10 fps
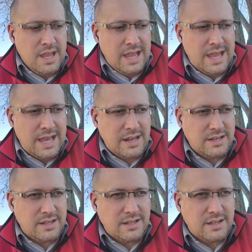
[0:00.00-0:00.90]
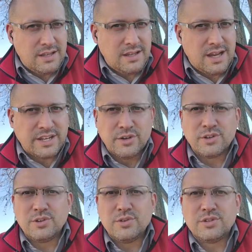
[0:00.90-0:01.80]
And I
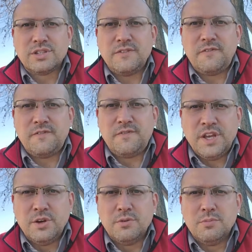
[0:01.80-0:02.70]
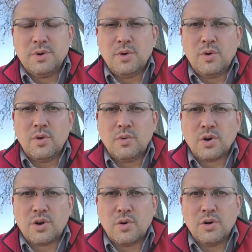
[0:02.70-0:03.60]
don't usually film or
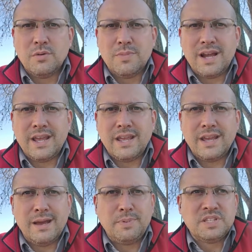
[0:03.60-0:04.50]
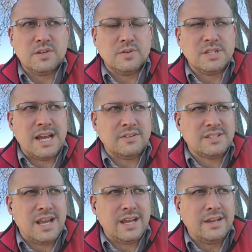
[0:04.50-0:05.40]
record my episodes
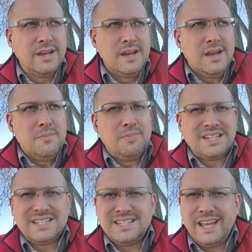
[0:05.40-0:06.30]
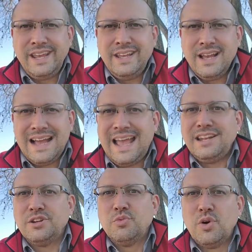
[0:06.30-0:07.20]
outside, but today I
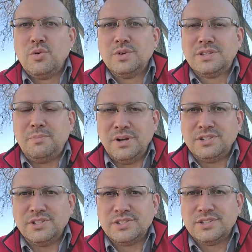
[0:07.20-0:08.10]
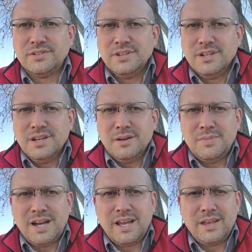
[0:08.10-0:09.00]
had to roll with the punches.
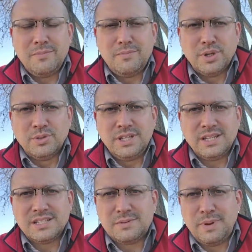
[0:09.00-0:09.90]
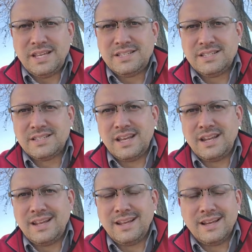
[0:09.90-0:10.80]
My building and space is
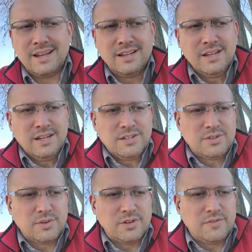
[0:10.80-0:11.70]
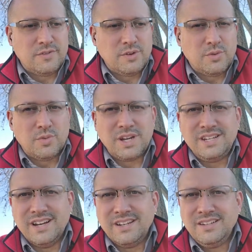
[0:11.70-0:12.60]
getting sort of
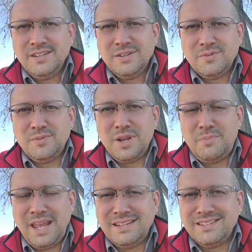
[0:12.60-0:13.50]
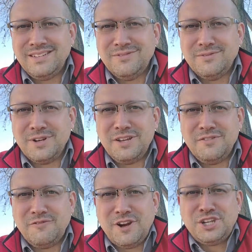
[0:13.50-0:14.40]
redone, repainted,
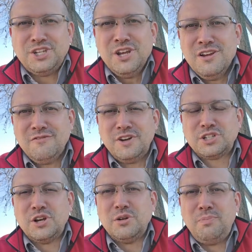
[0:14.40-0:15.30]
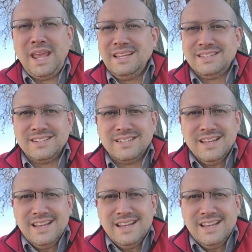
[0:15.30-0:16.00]
fresh coat of paint, and